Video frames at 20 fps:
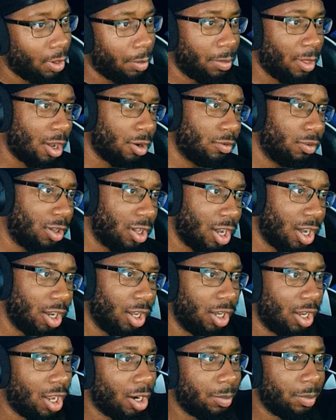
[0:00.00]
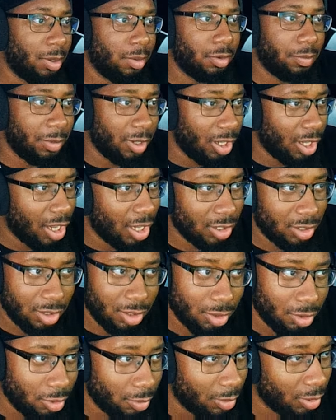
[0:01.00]
I'm not gonna lie, a lot of people been guessing. this,
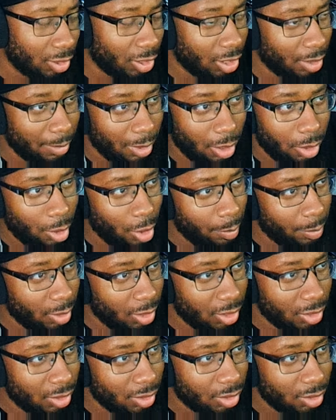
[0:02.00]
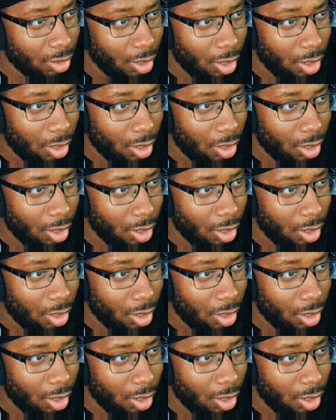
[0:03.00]
you know what I'm saying? My homies,